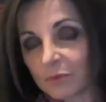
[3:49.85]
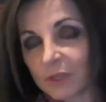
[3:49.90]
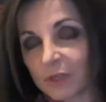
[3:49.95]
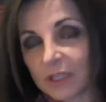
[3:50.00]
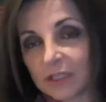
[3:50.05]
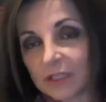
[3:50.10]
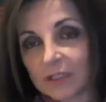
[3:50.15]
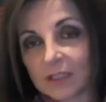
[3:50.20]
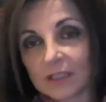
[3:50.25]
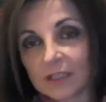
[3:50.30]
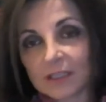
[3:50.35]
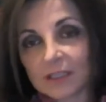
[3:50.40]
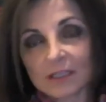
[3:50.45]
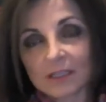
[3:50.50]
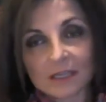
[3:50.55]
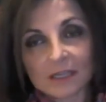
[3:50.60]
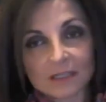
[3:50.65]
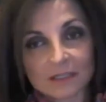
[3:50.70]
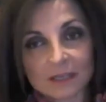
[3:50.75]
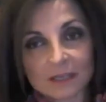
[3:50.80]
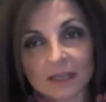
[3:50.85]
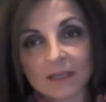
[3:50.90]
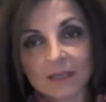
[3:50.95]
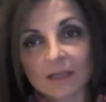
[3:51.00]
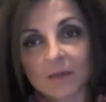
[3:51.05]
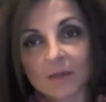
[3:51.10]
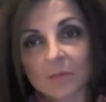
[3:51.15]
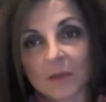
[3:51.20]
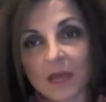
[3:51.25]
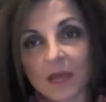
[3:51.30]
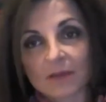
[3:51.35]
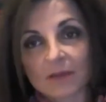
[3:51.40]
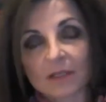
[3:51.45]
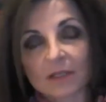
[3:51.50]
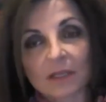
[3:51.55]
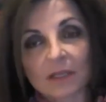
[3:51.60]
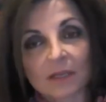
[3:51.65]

really excited about it,